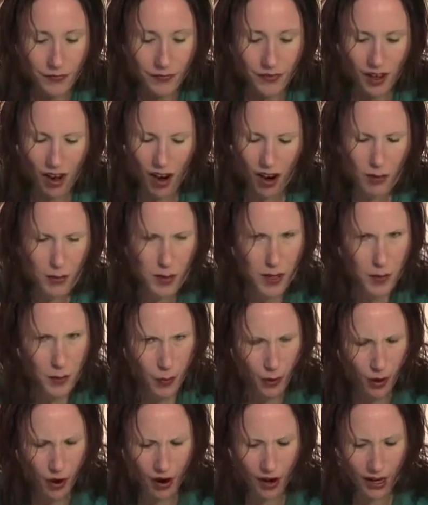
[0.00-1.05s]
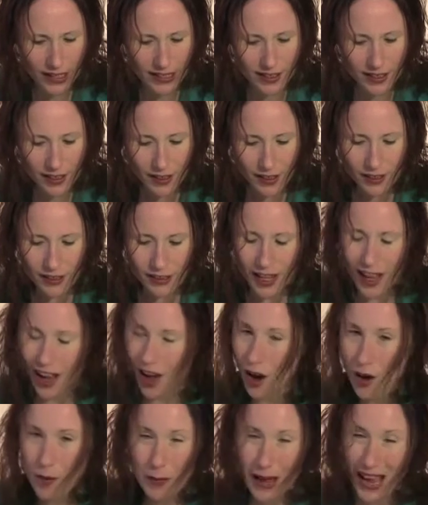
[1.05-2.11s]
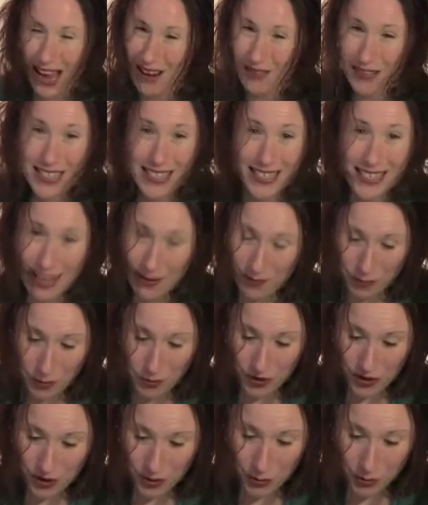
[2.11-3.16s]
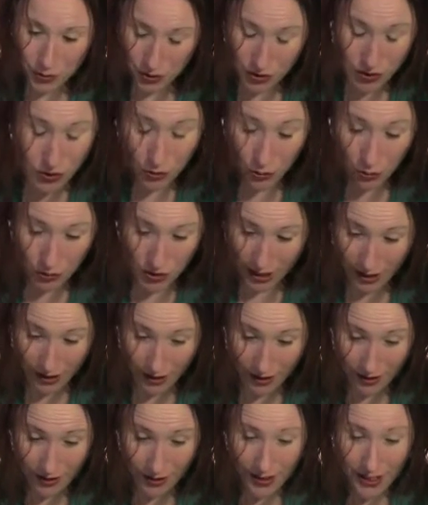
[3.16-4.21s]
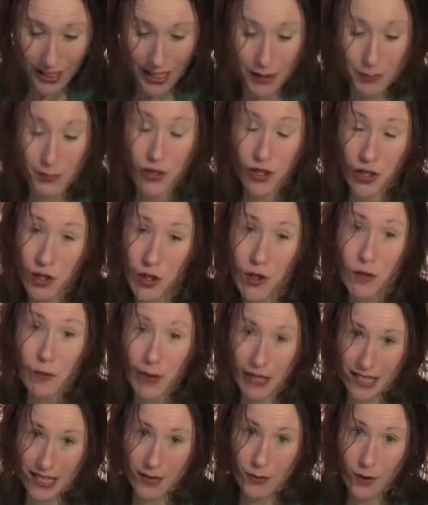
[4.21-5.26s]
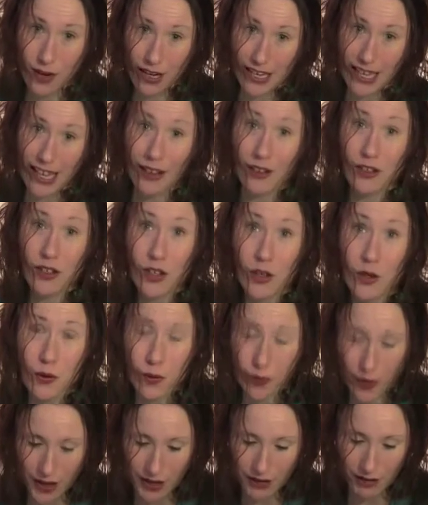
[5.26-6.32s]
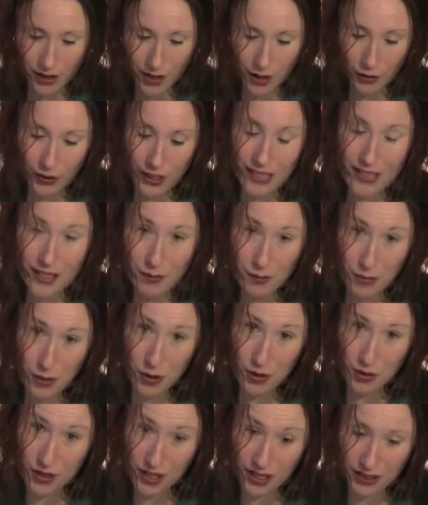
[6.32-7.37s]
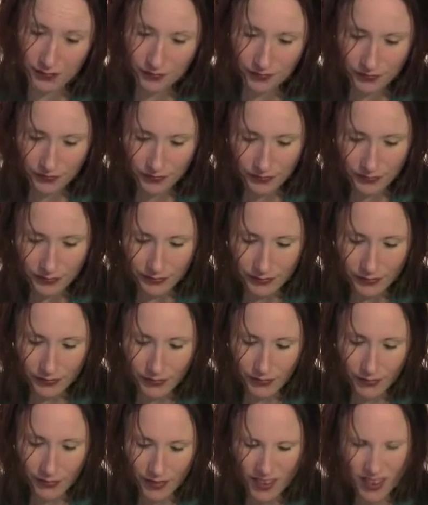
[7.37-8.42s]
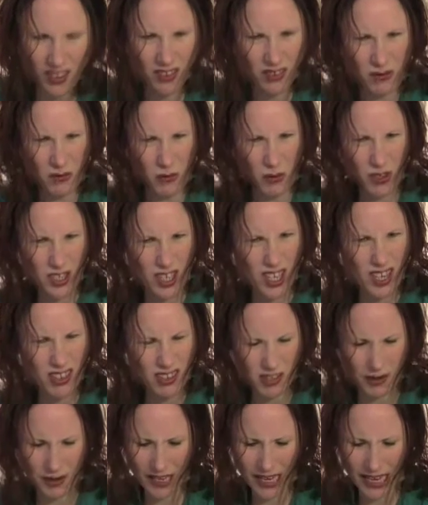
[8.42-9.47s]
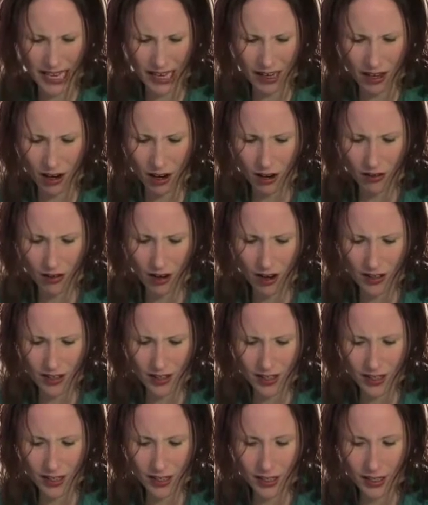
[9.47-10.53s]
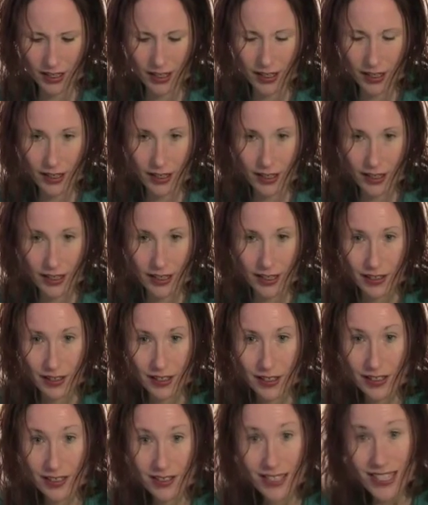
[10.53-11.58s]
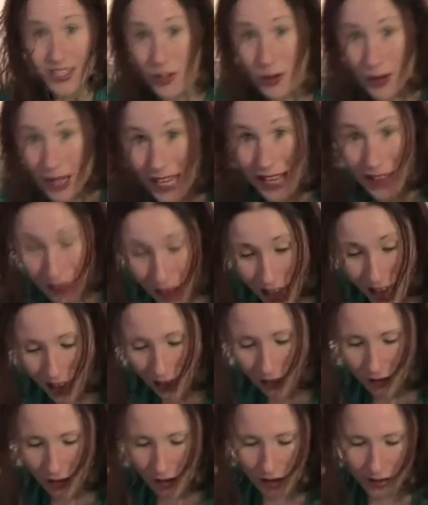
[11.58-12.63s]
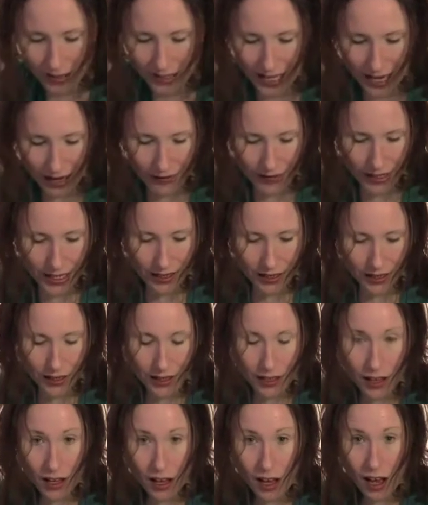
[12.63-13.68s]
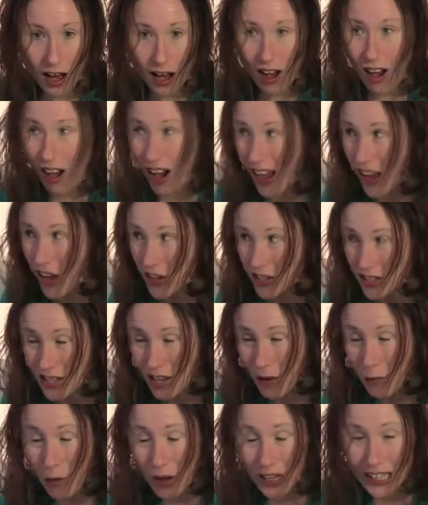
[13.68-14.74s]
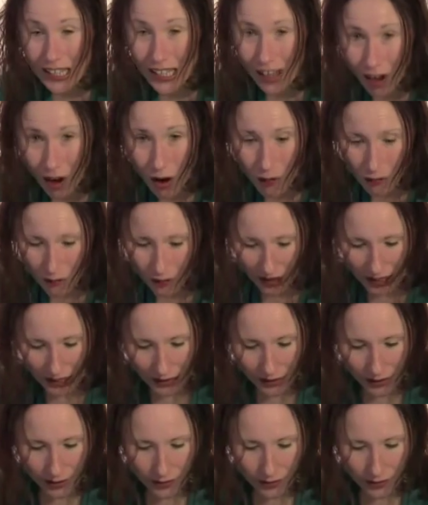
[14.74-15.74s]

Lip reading: Cara was surprised. At home, Harry never wanted to talk to her. He was too busy working out a new theory on his computer. "What are you doing here?" Cara asked. "Did you hear that?" asked Harry. "I heard someone laughing."